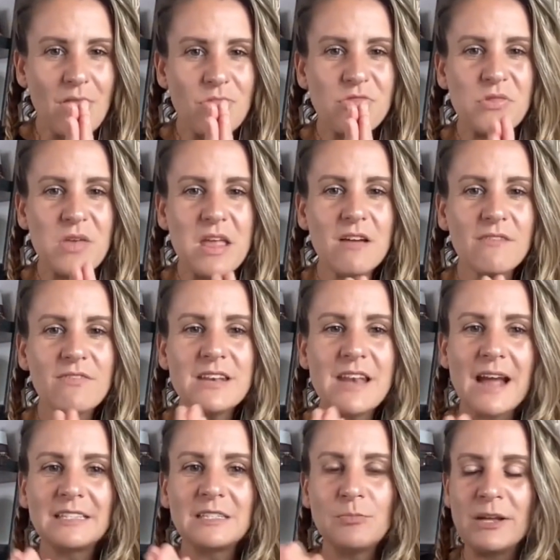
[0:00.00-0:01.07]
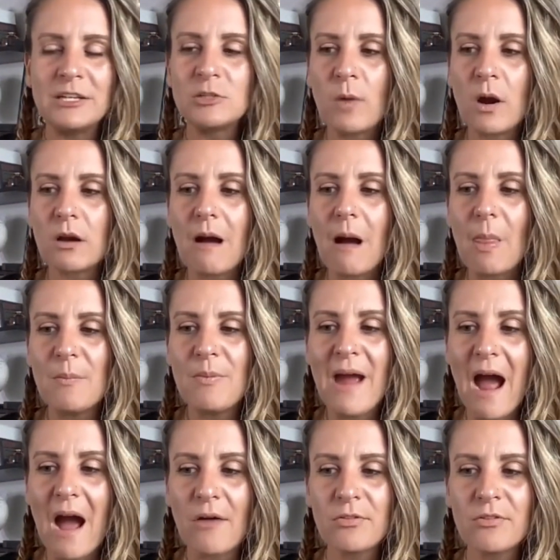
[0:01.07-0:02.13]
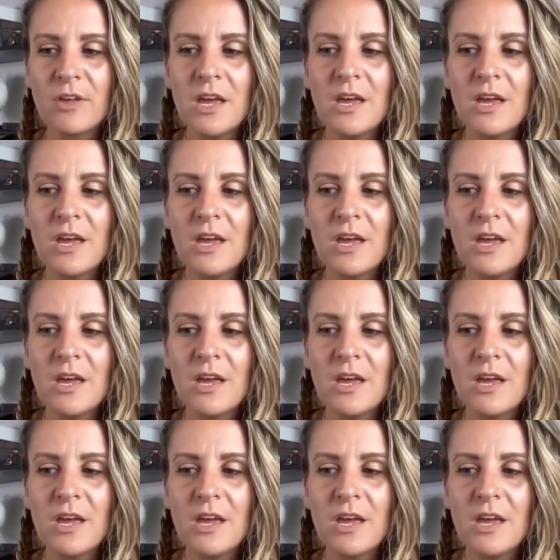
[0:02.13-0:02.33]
and think of the next benchmark on the path.